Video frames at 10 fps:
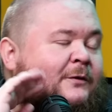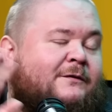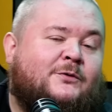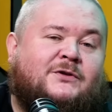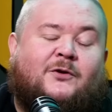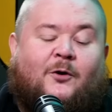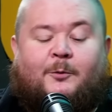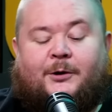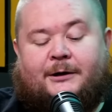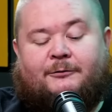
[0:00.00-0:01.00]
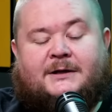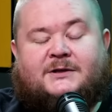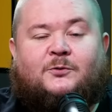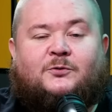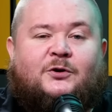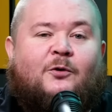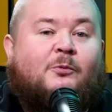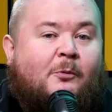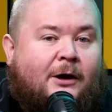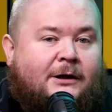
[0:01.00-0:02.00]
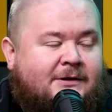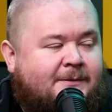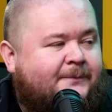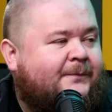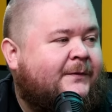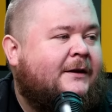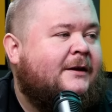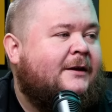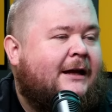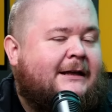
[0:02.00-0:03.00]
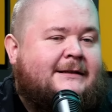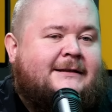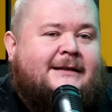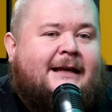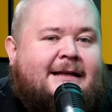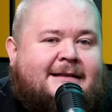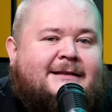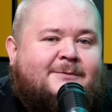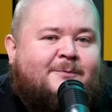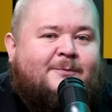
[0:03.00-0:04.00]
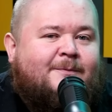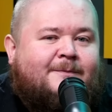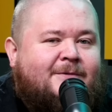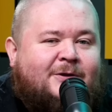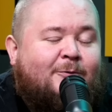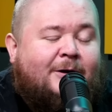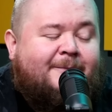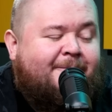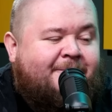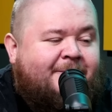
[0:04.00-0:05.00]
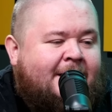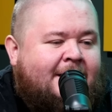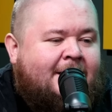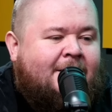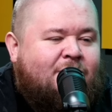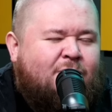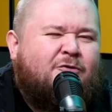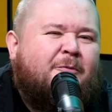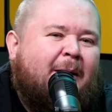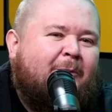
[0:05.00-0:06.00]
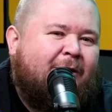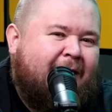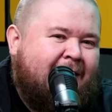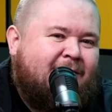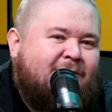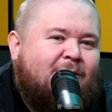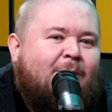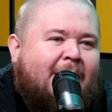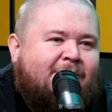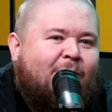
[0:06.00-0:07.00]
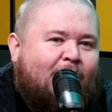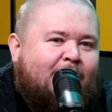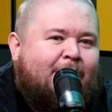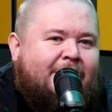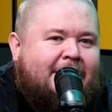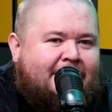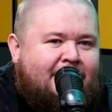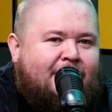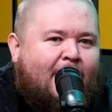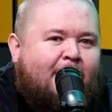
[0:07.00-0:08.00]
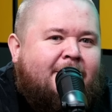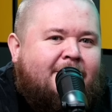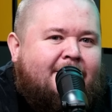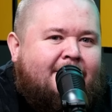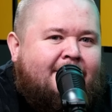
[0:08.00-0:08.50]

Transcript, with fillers: We've loads to talk about here, right? So do you know what we watched? This is this is. Do you know what? Do you remember ages ago I talked about getting an allotment?